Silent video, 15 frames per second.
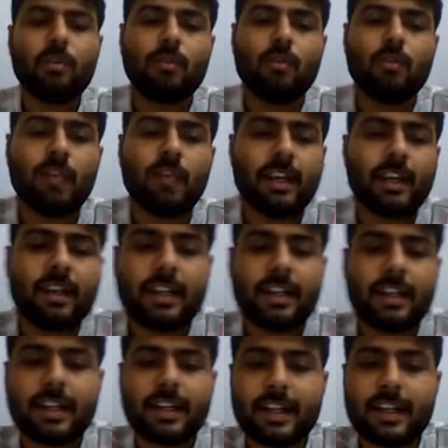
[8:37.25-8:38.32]
1
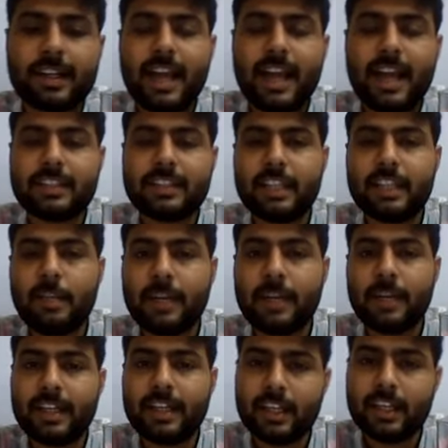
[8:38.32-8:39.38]

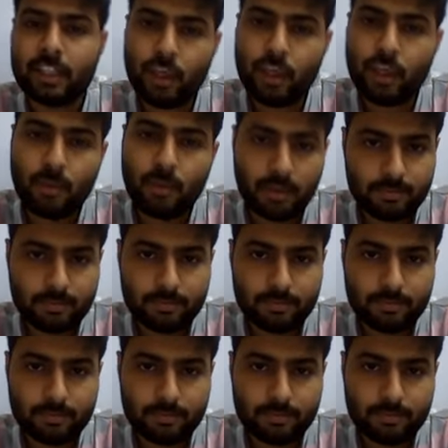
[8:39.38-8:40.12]
decimeter cube.